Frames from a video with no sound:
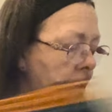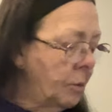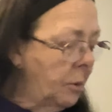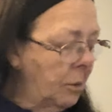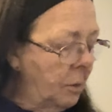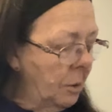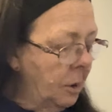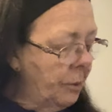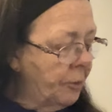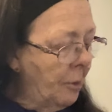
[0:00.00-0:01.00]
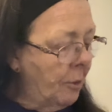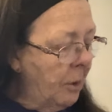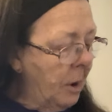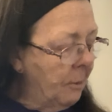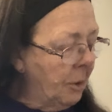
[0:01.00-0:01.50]
Oh, I guess I'll
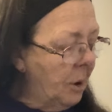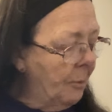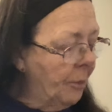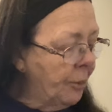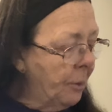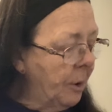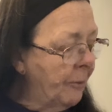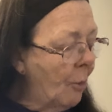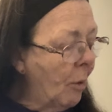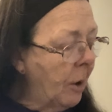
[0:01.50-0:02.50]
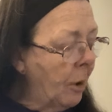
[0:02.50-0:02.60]
grab a couple, 3 or 4 of